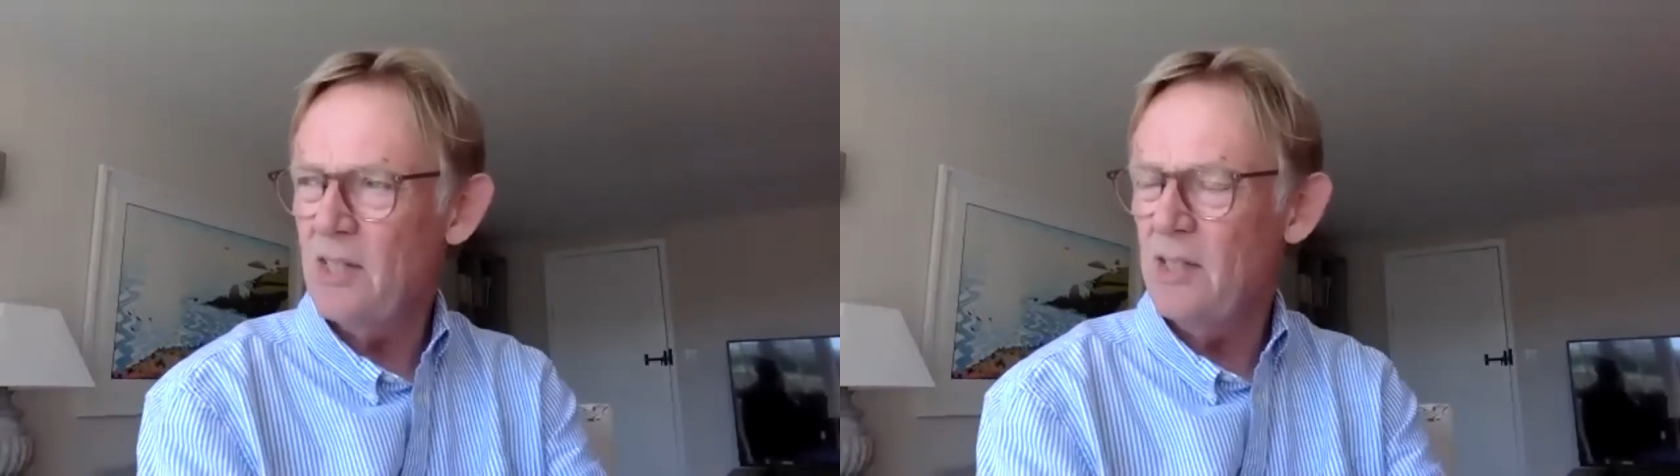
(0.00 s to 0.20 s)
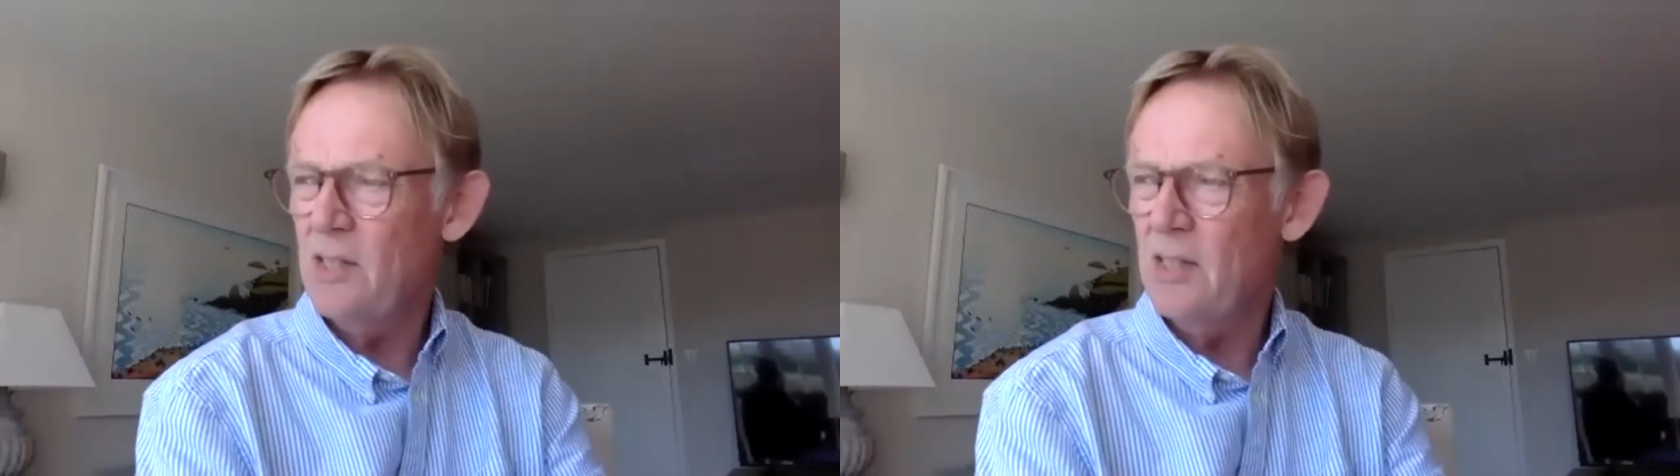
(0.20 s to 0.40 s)

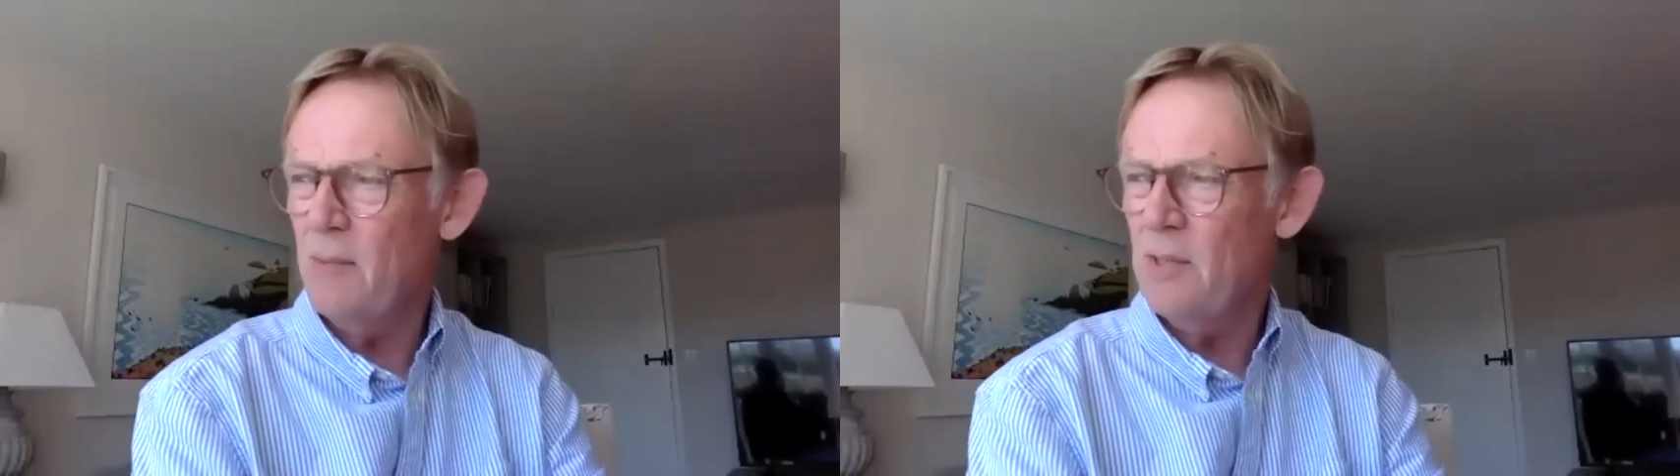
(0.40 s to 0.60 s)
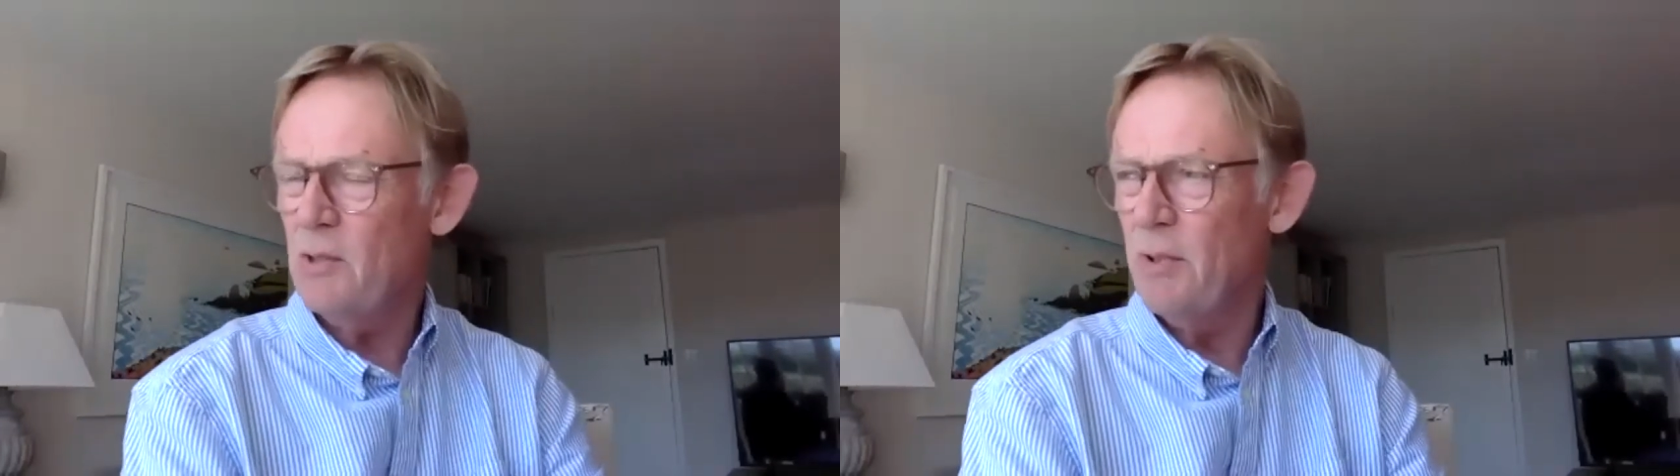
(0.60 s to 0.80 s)
and there's another
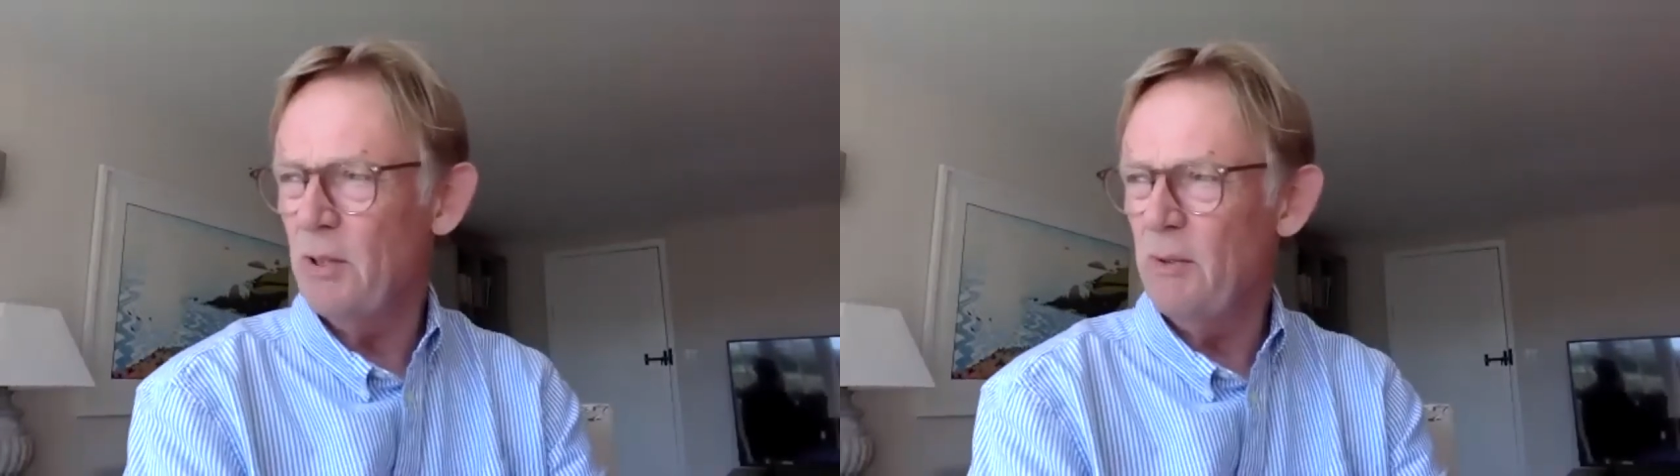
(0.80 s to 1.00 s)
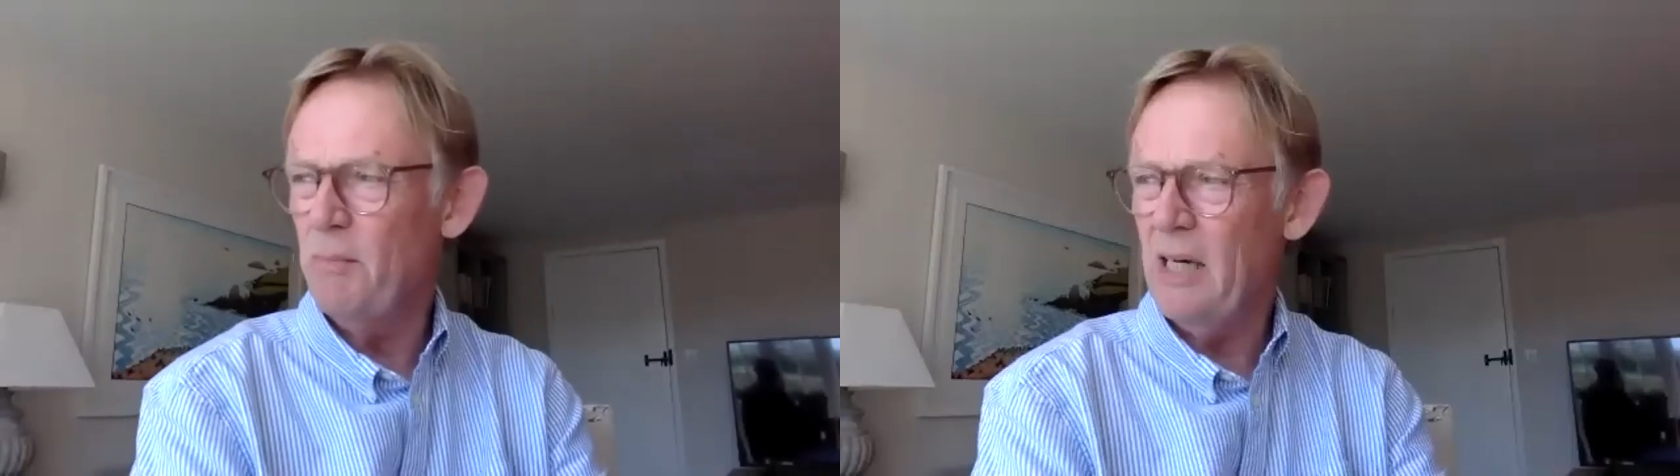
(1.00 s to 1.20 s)
one
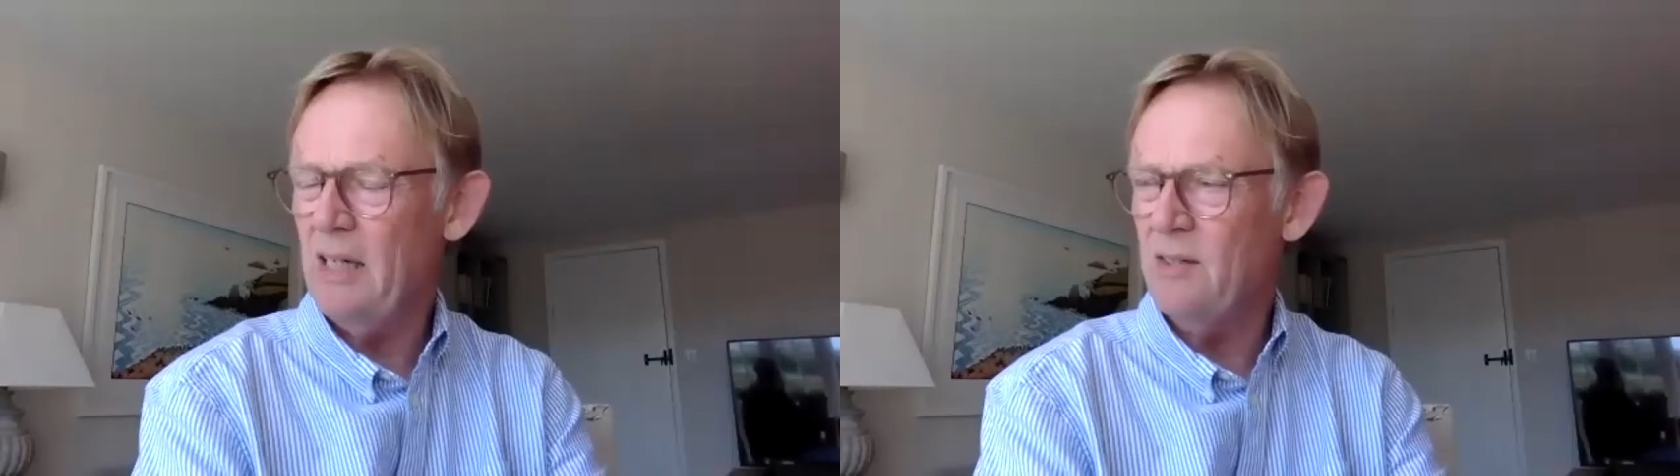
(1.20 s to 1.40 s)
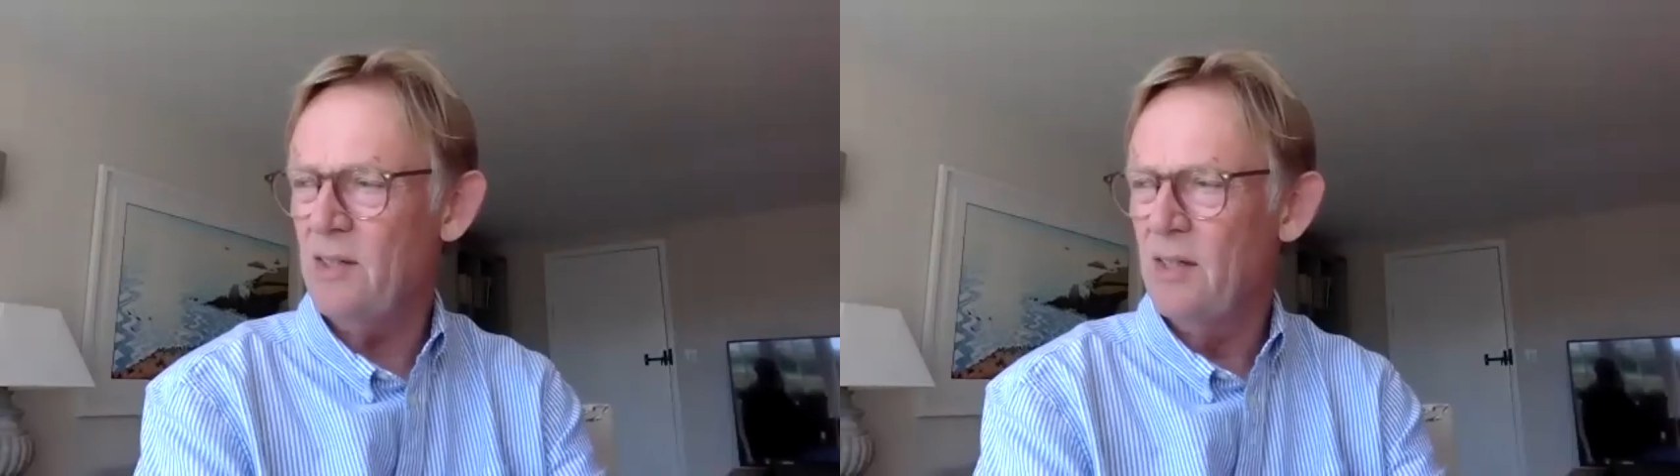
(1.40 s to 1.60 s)
tomorrow with
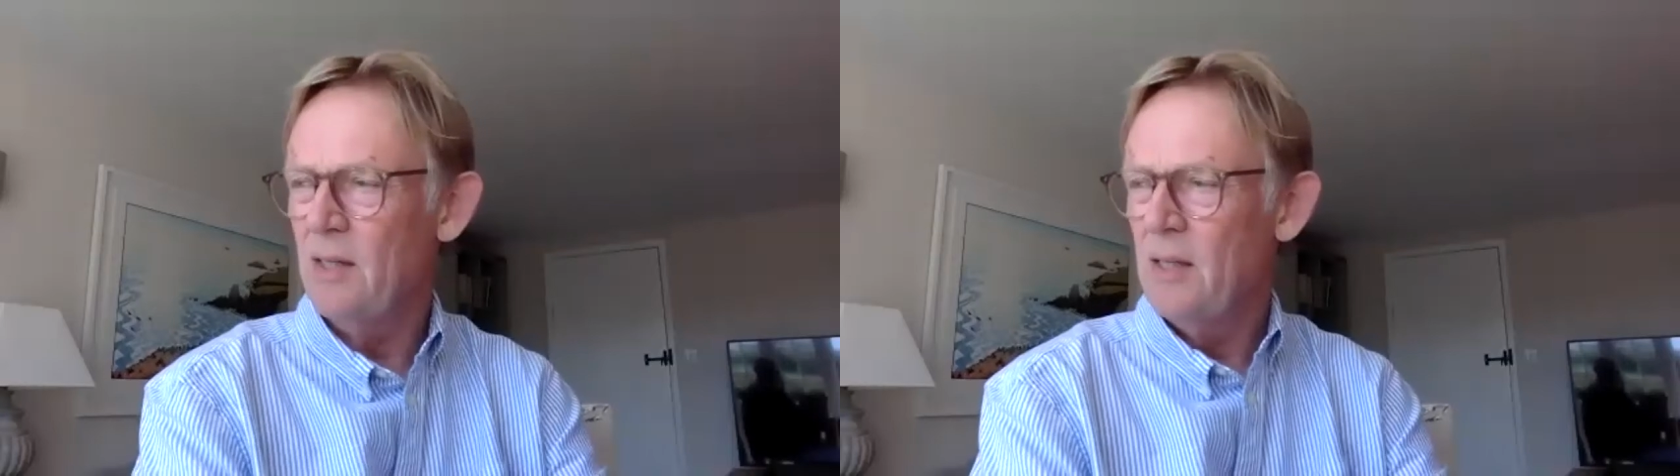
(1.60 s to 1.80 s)
BEIS.